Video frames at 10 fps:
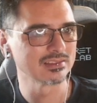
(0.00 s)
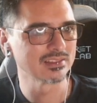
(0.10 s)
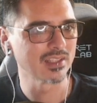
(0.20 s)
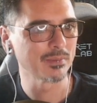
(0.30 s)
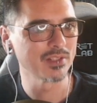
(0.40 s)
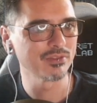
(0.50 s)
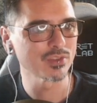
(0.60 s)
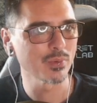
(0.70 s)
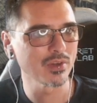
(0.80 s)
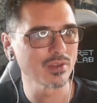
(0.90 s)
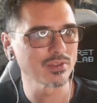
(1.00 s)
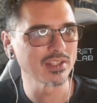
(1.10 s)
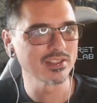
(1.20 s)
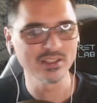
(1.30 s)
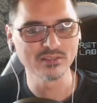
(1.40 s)
I mean, if it's one of those
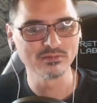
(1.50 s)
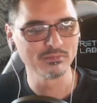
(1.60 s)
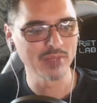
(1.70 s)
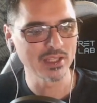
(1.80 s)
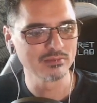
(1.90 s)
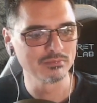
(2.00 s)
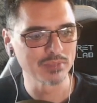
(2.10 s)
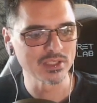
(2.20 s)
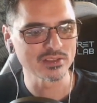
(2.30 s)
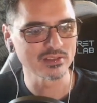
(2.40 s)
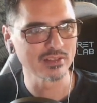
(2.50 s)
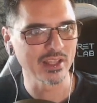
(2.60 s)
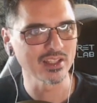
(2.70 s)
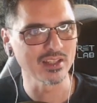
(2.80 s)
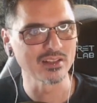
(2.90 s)
undead man beast
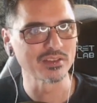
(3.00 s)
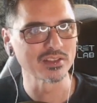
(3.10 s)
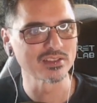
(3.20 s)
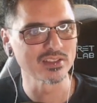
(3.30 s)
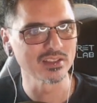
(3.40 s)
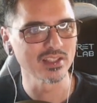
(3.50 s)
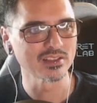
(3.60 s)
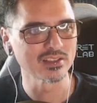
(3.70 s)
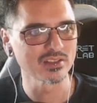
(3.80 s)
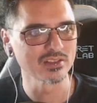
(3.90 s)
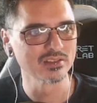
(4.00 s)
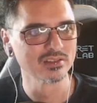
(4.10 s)
alligator things, then that's gonna